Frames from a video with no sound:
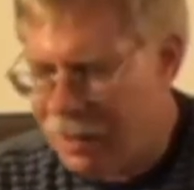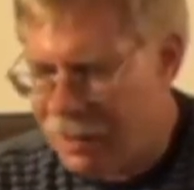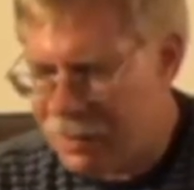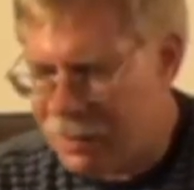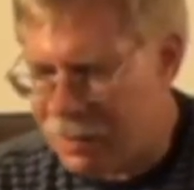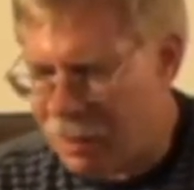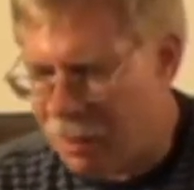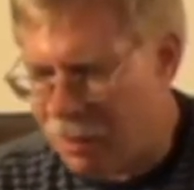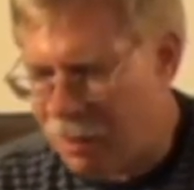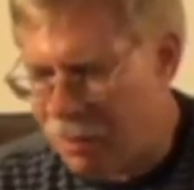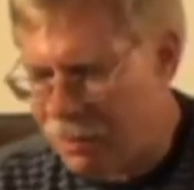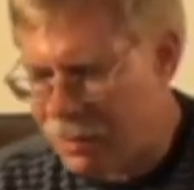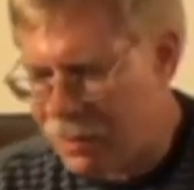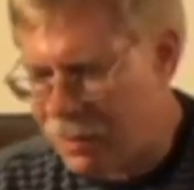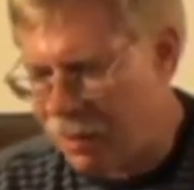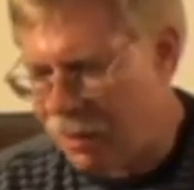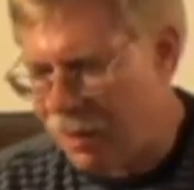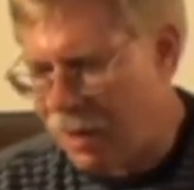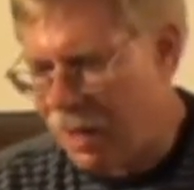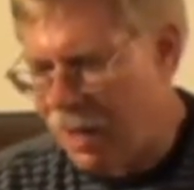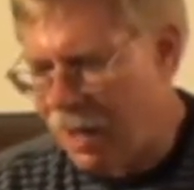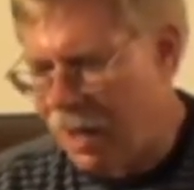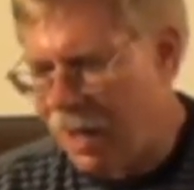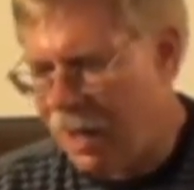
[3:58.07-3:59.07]
So
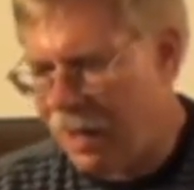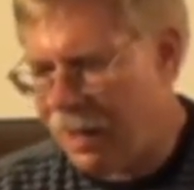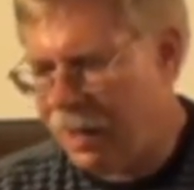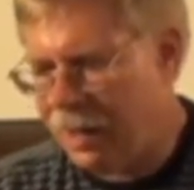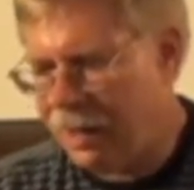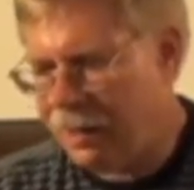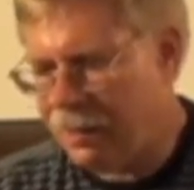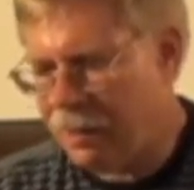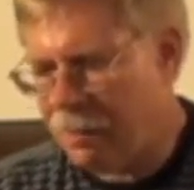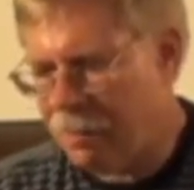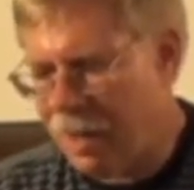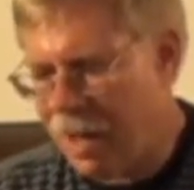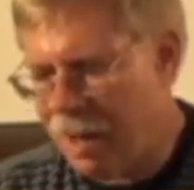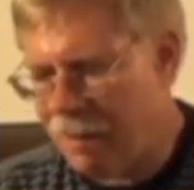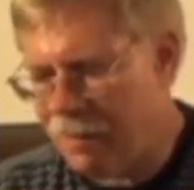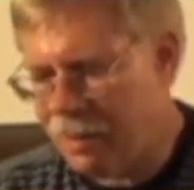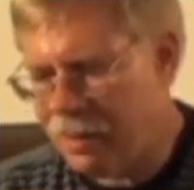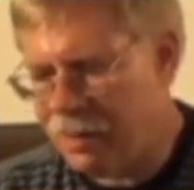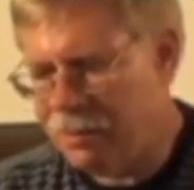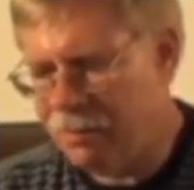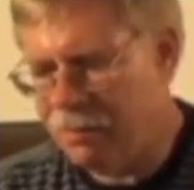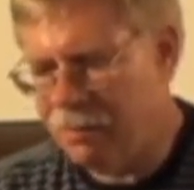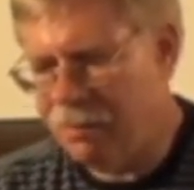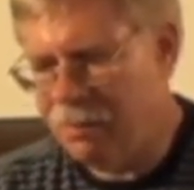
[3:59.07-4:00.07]
I ended up
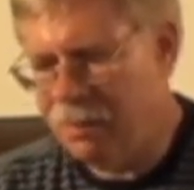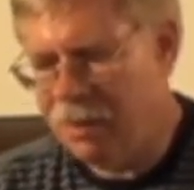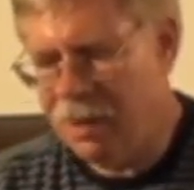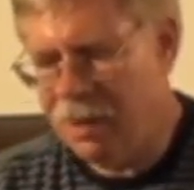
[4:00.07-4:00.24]
having to